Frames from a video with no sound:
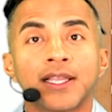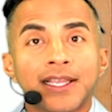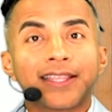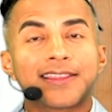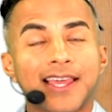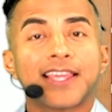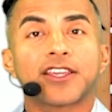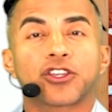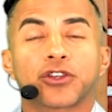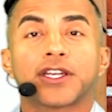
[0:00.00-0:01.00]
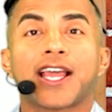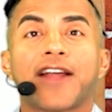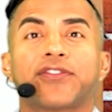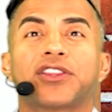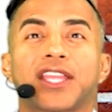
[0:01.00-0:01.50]
think
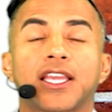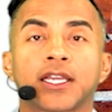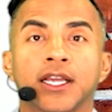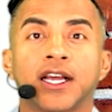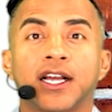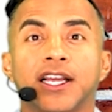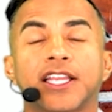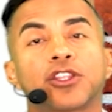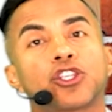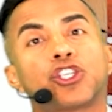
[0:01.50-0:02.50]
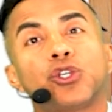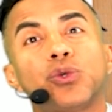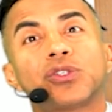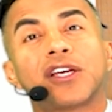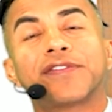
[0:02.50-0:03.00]
in the
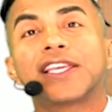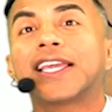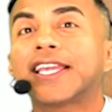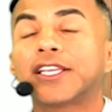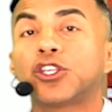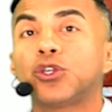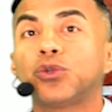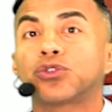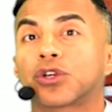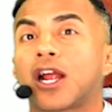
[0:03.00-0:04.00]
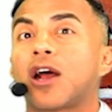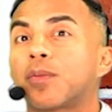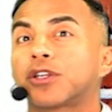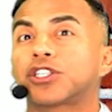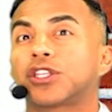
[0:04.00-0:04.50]
shoes of the end user, how
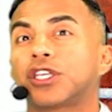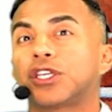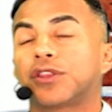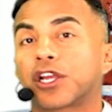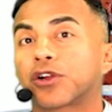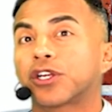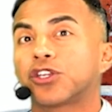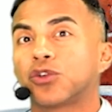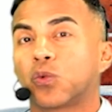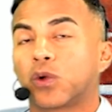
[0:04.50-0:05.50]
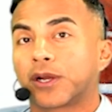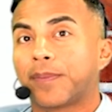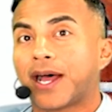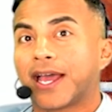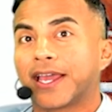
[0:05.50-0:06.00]
much they're going to want to
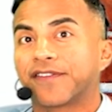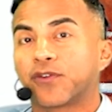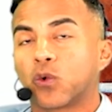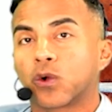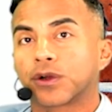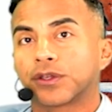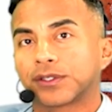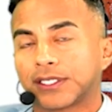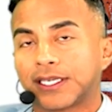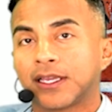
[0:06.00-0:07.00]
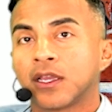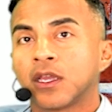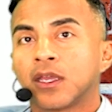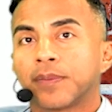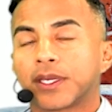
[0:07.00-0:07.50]
buy it for. You see,
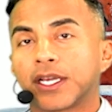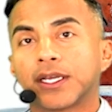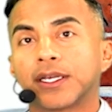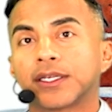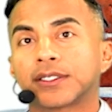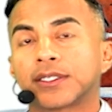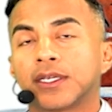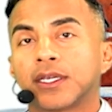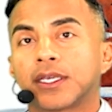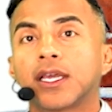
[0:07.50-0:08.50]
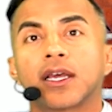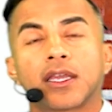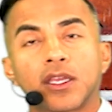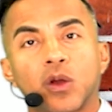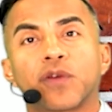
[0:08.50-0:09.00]
because yeah,
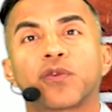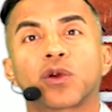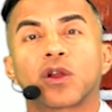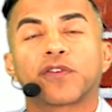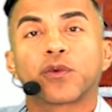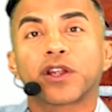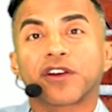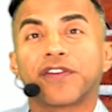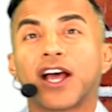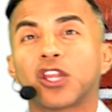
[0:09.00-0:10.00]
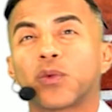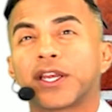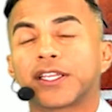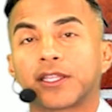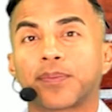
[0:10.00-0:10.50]
if we are
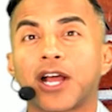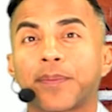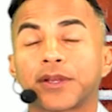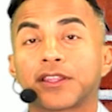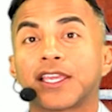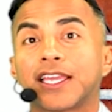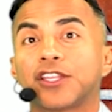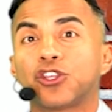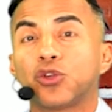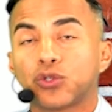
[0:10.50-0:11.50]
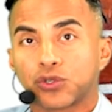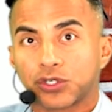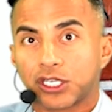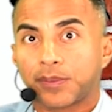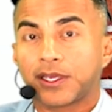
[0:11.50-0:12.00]
evaluating the property, the end user is
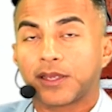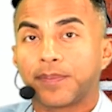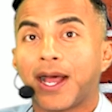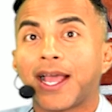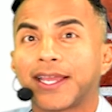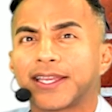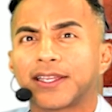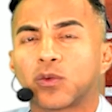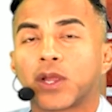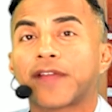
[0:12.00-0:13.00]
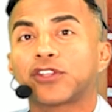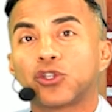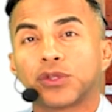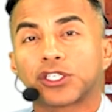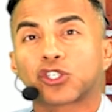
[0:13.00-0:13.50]
going to be buying it, and we have to
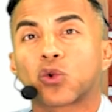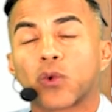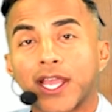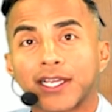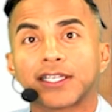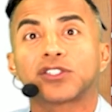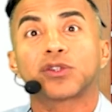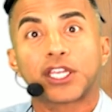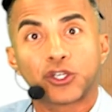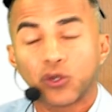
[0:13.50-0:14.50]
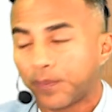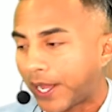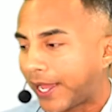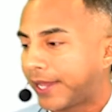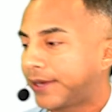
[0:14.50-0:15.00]
do this correctly so they do buy it.